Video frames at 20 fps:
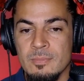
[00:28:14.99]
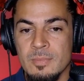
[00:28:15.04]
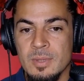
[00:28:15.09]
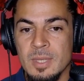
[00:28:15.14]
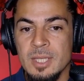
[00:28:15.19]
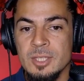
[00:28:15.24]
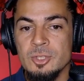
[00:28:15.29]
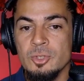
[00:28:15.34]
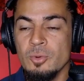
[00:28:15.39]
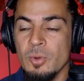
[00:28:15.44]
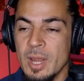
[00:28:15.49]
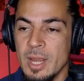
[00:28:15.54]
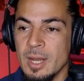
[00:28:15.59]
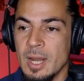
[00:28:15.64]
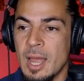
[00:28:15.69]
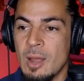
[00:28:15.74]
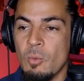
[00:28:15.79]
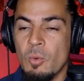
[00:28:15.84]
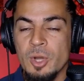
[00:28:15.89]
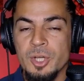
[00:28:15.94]
it's great.
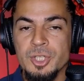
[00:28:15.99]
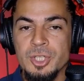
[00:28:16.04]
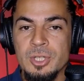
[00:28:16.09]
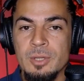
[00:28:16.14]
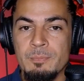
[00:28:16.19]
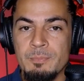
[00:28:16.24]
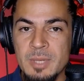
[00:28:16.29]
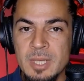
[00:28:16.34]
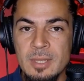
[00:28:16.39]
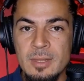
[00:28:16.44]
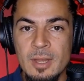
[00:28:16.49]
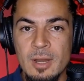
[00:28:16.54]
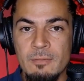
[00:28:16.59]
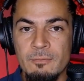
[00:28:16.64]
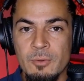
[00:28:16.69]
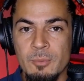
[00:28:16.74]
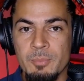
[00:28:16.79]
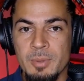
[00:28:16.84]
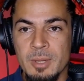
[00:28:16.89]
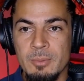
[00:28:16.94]
I want you to be there
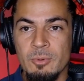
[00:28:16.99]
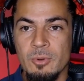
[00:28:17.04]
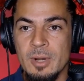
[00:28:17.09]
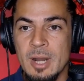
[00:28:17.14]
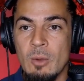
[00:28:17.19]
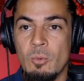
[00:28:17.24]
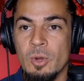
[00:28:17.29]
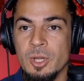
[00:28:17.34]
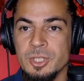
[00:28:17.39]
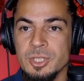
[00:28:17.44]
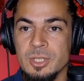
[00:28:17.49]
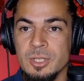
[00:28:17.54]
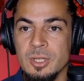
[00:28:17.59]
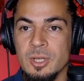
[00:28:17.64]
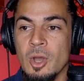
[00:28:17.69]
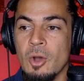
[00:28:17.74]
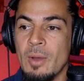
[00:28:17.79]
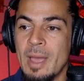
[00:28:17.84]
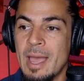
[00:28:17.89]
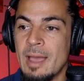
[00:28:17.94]
for people, and I want you to
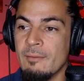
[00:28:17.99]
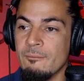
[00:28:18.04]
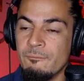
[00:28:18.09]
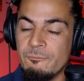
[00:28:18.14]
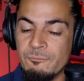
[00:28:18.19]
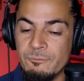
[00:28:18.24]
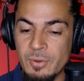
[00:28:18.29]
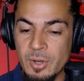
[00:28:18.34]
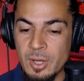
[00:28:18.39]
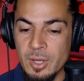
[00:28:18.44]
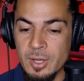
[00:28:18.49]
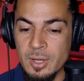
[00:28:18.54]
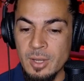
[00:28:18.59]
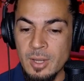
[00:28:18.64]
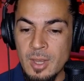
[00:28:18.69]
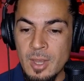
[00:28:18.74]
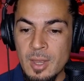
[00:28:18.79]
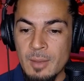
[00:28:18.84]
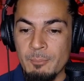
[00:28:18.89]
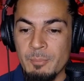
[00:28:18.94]
go have fun.
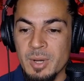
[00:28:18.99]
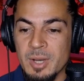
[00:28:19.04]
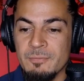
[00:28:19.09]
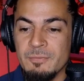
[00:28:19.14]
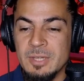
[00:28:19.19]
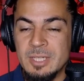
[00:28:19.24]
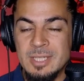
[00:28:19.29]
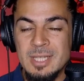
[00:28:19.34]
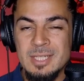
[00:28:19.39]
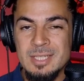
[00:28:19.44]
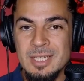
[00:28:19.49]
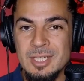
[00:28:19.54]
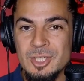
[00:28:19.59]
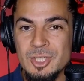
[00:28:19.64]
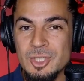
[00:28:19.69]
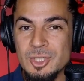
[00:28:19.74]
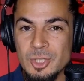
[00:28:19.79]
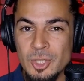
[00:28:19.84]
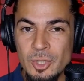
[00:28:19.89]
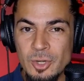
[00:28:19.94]
But if it doesn't
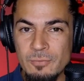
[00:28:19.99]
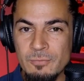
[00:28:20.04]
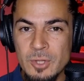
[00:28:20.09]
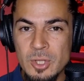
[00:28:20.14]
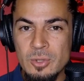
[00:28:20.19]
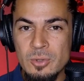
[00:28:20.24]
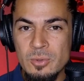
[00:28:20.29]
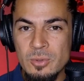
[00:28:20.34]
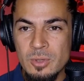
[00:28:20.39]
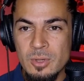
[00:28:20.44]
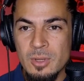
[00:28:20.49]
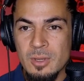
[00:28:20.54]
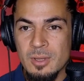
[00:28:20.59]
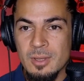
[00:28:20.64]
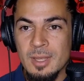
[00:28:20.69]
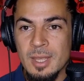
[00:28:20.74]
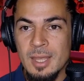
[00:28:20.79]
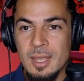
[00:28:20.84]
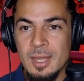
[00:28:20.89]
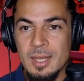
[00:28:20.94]
serve you,
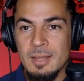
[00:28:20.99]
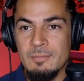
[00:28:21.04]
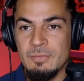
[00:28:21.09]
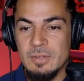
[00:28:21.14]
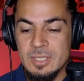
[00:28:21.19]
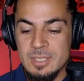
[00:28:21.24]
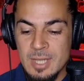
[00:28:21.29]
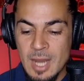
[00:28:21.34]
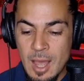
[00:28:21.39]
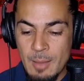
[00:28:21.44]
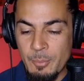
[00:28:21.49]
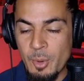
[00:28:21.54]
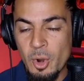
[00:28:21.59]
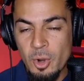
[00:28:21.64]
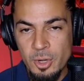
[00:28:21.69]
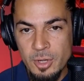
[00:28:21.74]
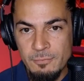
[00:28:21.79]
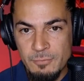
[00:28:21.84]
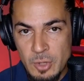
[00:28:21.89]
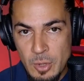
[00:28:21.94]
and if it's not
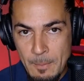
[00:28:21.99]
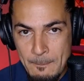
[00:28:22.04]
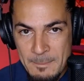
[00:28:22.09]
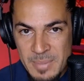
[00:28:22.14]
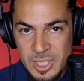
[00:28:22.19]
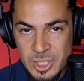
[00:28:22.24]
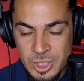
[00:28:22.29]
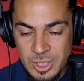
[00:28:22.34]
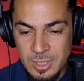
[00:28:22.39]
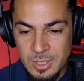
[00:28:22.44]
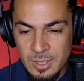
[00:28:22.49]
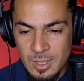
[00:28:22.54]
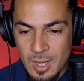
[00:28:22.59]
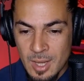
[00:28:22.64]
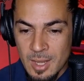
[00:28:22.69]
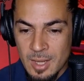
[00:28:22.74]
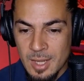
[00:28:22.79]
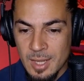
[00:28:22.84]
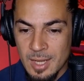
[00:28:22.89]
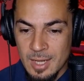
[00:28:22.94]
part of your mission,
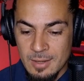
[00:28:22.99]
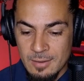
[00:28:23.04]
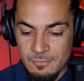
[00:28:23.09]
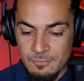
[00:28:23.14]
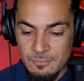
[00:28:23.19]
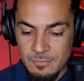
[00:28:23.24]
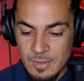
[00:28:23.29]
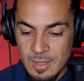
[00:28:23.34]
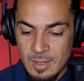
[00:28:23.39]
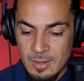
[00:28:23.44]
and if